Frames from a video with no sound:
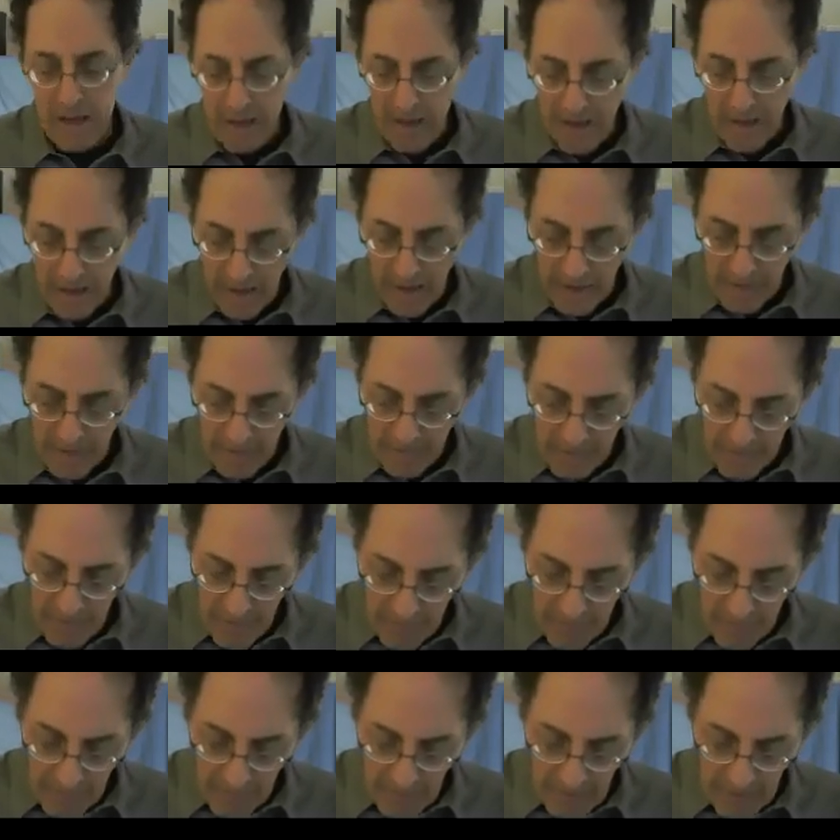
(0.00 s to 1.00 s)
And
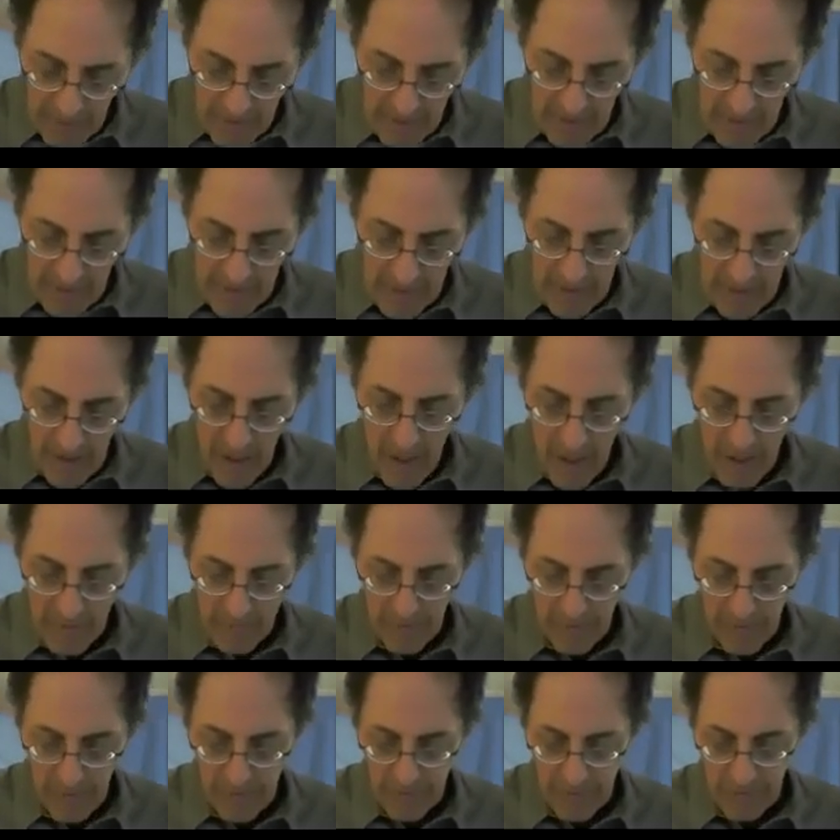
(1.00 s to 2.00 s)
it
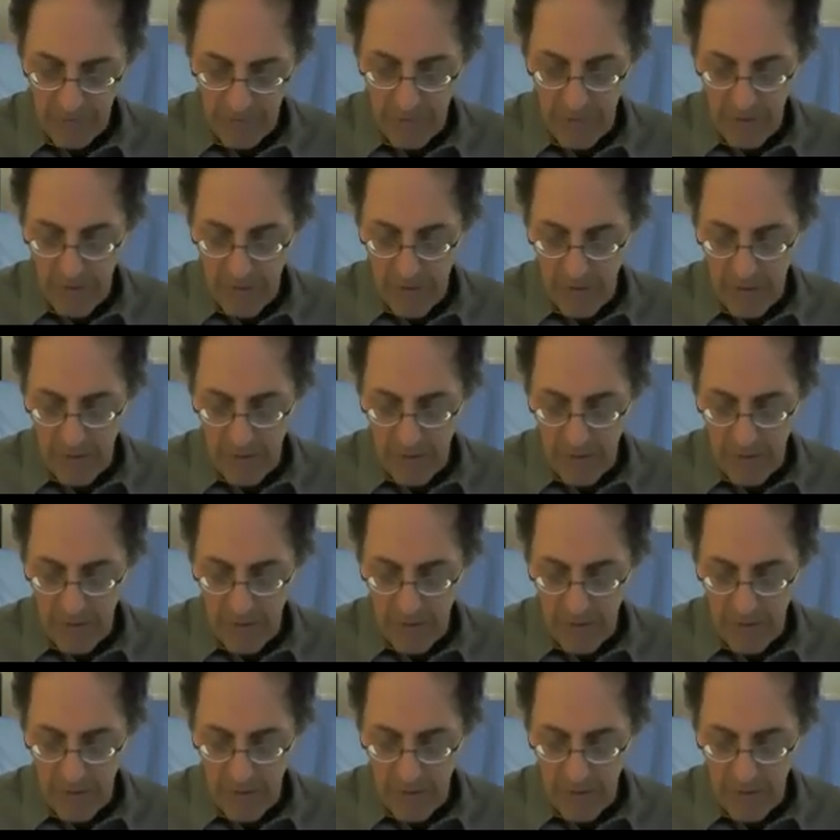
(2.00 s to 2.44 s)
hovers